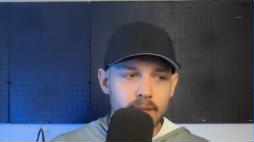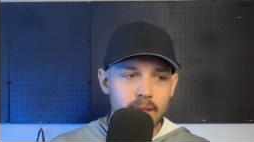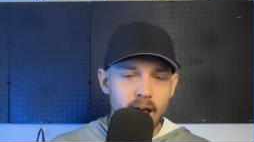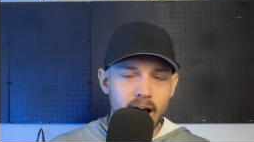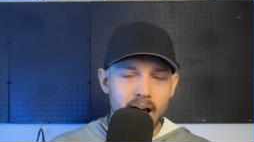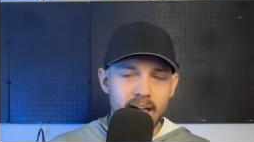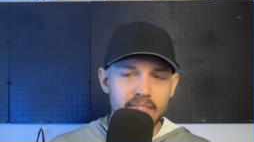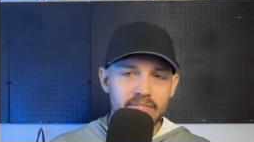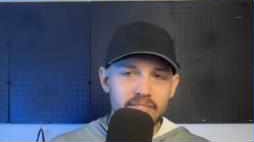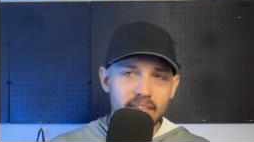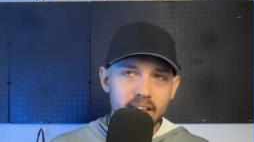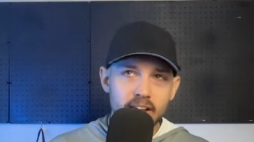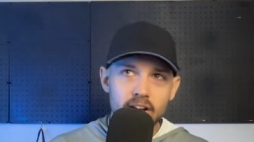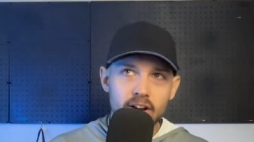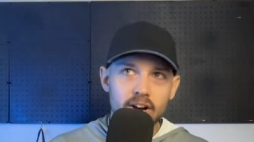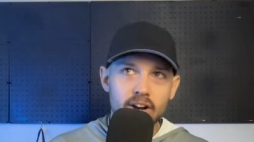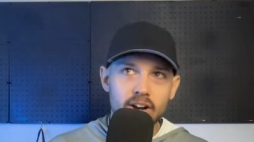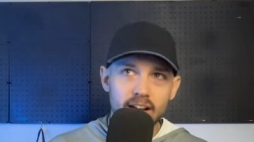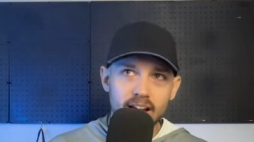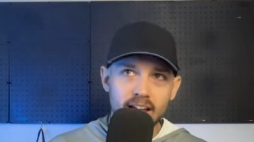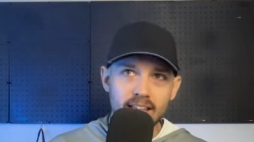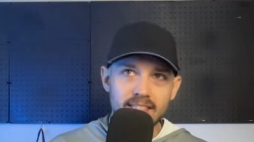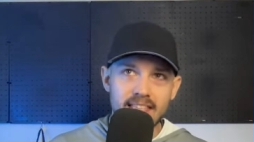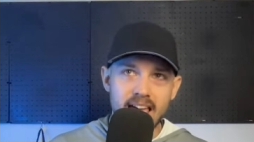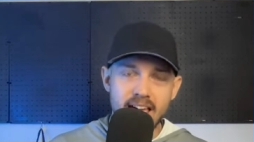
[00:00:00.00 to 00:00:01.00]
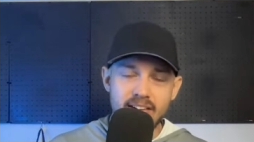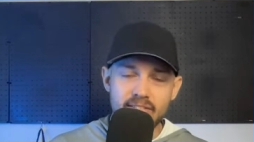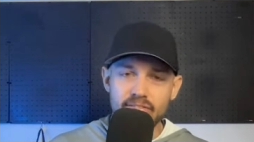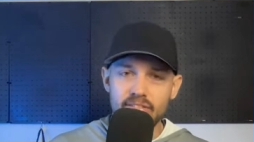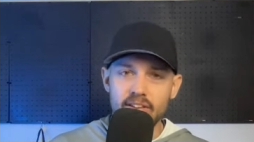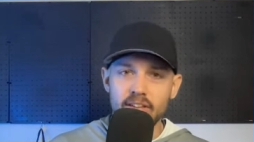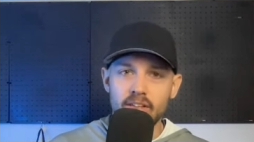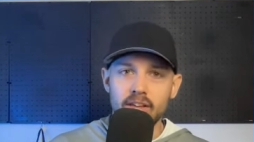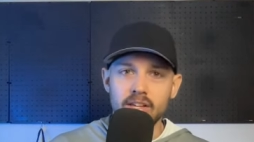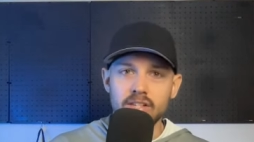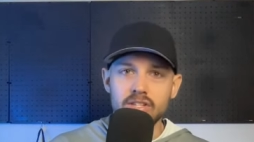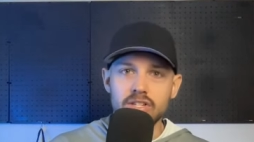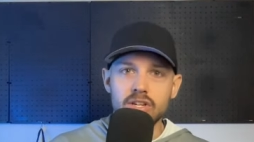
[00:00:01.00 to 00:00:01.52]
I think you're going to get that
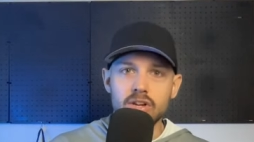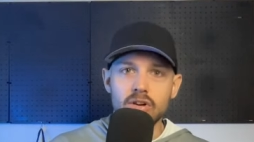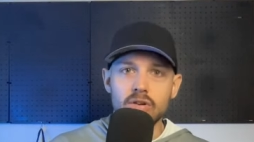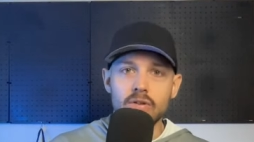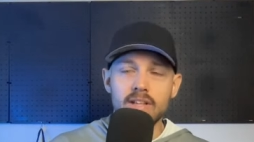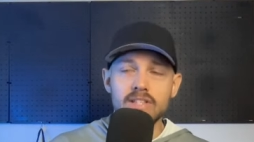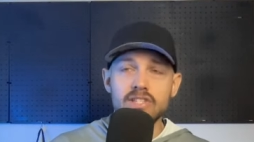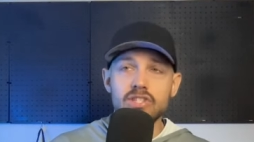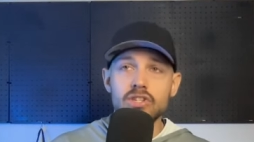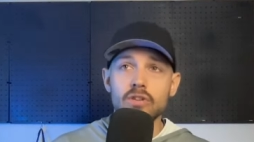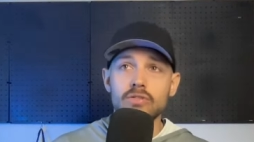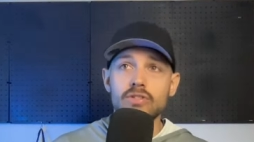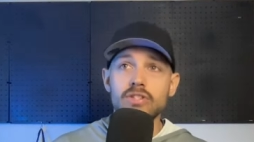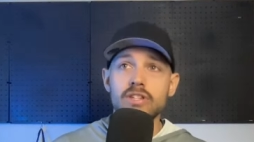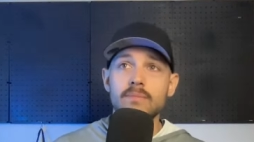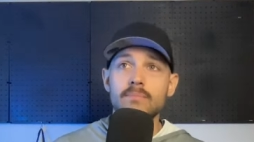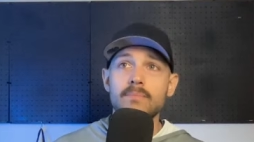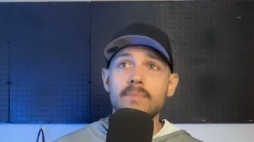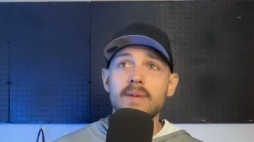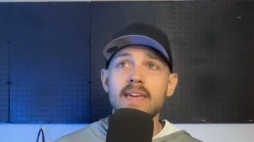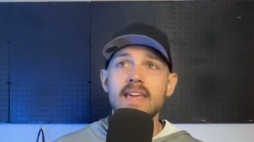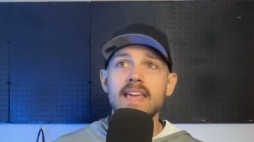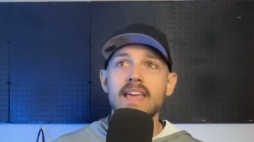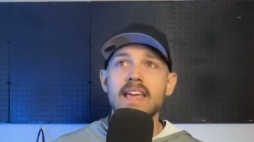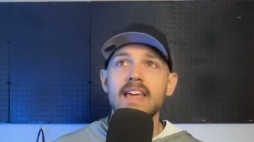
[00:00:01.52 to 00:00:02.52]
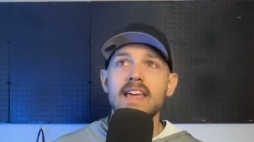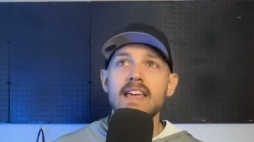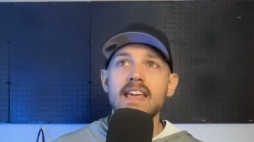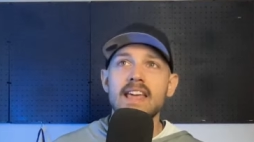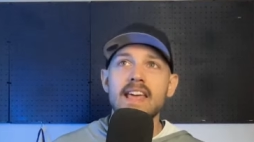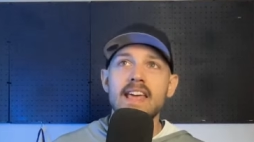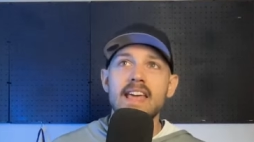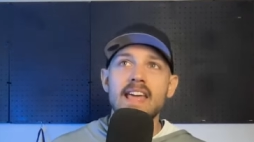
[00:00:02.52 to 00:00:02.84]
feeling too. And so to me,